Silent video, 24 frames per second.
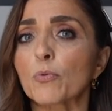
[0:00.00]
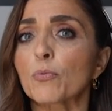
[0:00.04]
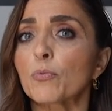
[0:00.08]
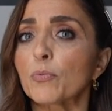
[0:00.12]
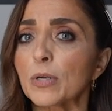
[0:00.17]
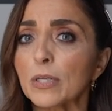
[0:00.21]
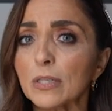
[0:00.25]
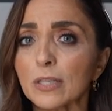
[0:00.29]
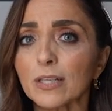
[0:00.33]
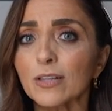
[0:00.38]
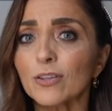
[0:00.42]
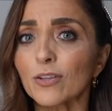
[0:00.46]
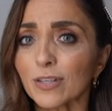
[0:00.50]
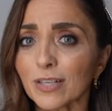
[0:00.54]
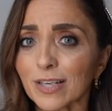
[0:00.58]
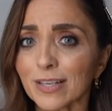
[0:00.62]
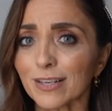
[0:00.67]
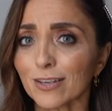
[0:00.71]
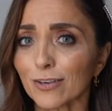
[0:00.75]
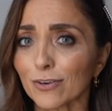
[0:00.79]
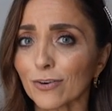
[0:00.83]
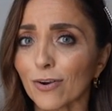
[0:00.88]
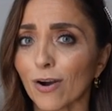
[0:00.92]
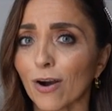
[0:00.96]
We're really
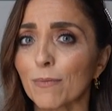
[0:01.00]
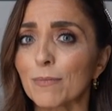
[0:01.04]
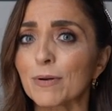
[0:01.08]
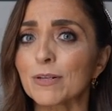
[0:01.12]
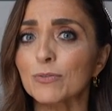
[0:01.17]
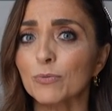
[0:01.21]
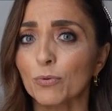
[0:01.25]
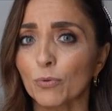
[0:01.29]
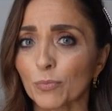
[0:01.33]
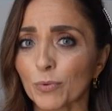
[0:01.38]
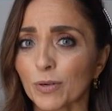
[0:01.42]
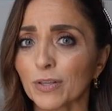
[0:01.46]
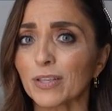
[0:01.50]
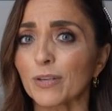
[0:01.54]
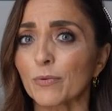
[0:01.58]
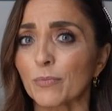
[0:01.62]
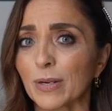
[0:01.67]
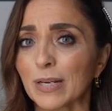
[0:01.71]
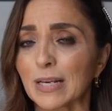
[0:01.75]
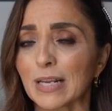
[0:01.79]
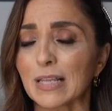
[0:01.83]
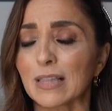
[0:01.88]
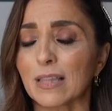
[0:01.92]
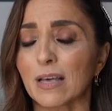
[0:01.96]
looking at your comments, we're really
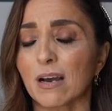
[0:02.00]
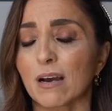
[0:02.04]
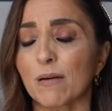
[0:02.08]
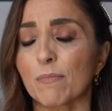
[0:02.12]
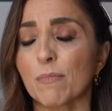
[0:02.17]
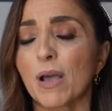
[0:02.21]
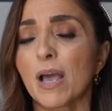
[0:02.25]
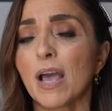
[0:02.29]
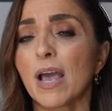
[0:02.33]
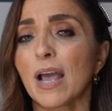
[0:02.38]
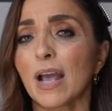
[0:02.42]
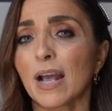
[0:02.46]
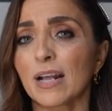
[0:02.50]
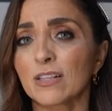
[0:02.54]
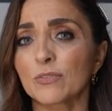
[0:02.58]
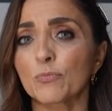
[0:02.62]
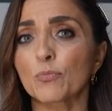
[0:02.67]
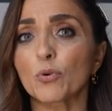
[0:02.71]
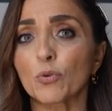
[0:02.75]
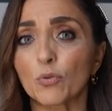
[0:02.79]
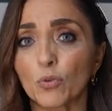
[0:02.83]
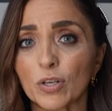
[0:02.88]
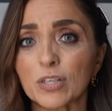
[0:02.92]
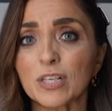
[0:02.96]
reading them,
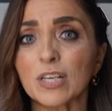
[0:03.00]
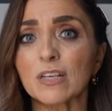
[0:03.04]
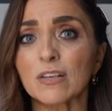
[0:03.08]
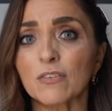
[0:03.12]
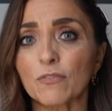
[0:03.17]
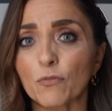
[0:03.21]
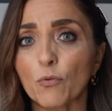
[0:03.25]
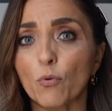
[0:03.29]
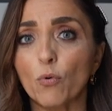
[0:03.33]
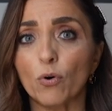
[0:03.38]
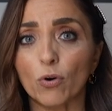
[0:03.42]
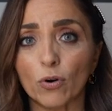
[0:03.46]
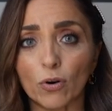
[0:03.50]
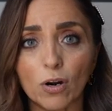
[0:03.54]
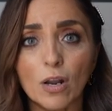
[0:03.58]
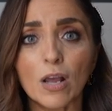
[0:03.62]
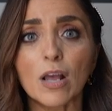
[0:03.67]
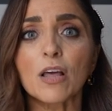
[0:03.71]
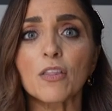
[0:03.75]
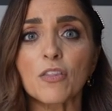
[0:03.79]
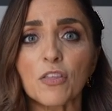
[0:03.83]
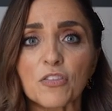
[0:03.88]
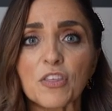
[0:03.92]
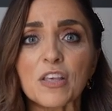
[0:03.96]
and we're looking for
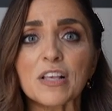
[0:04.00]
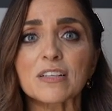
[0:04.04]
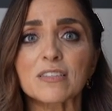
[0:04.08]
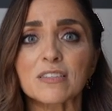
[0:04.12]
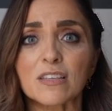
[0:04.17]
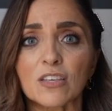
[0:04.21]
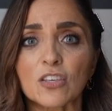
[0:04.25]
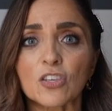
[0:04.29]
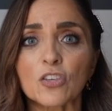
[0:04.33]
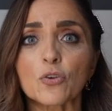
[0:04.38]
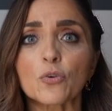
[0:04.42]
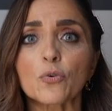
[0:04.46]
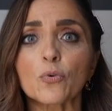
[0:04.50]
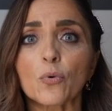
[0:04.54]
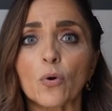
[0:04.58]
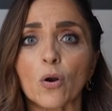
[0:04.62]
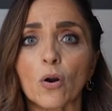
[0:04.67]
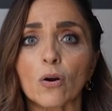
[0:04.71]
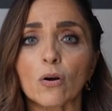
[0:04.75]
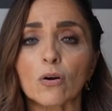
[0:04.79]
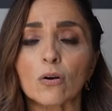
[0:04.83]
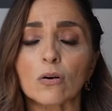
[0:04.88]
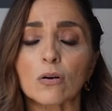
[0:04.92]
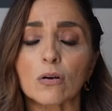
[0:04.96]
the things that you
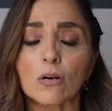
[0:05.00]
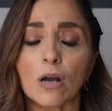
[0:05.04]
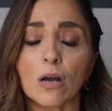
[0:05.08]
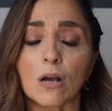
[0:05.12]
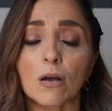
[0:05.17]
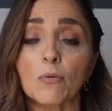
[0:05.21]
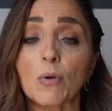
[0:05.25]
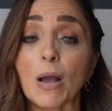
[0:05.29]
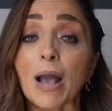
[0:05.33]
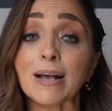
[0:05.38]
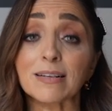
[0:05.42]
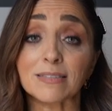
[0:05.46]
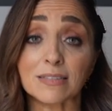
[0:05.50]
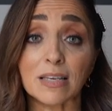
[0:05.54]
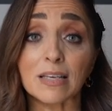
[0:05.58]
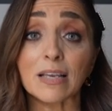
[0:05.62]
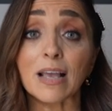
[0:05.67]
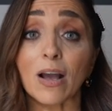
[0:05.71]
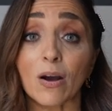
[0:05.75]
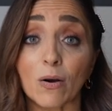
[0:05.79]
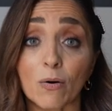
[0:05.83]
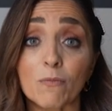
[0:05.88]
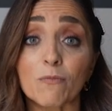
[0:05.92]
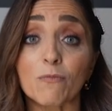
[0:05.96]
are asking
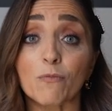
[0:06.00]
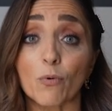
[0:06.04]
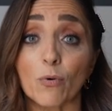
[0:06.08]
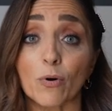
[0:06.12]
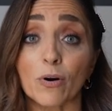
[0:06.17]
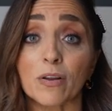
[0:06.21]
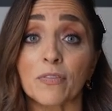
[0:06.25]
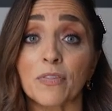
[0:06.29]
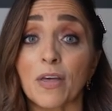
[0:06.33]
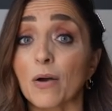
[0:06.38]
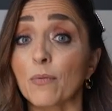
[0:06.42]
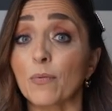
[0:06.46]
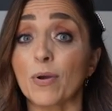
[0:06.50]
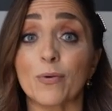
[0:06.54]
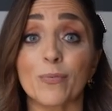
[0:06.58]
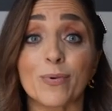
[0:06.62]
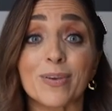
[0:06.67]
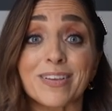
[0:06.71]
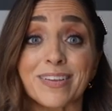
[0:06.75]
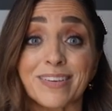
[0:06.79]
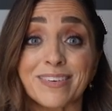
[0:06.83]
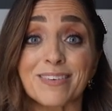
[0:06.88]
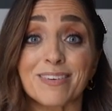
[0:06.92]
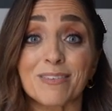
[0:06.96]
help for, and that way
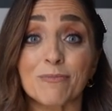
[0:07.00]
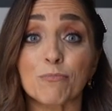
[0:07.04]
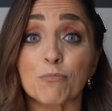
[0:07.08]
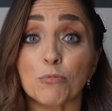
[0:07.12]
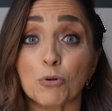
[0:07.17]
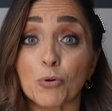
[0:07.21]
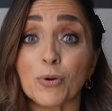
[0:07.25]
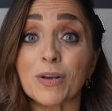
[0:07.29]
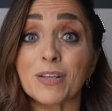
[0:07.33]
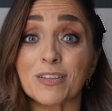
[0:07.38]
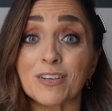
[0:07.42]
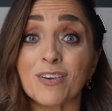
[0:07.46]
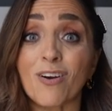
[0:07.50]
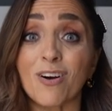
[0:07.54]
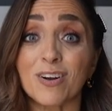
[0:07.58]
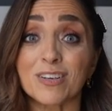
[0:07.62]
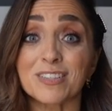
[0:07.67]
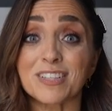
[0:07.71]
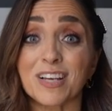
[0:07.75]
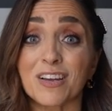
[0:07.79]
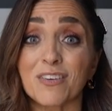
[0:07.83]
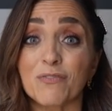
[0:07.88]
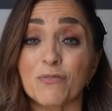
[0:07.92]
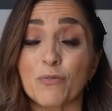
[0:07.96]
we can create the content